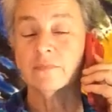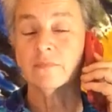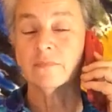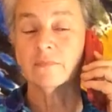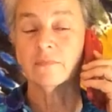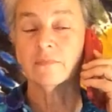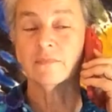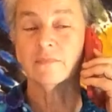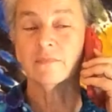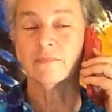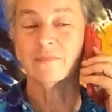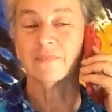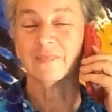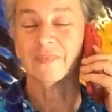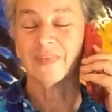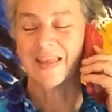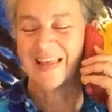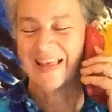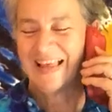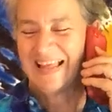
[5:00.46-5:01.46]

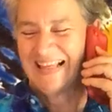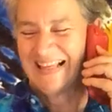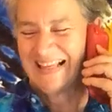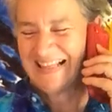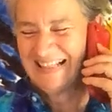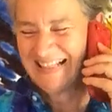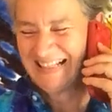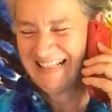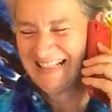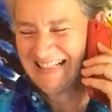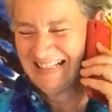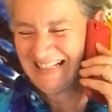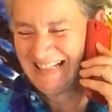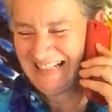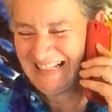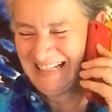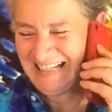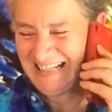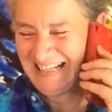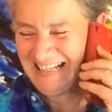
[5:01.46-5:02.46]

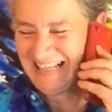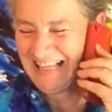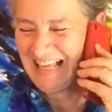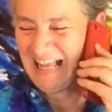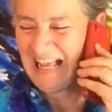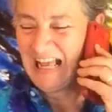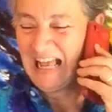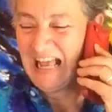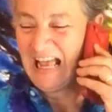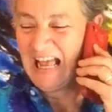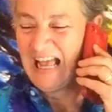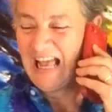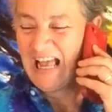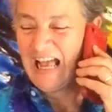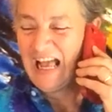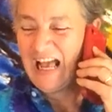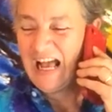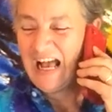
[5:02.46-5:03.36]
(no one is talking)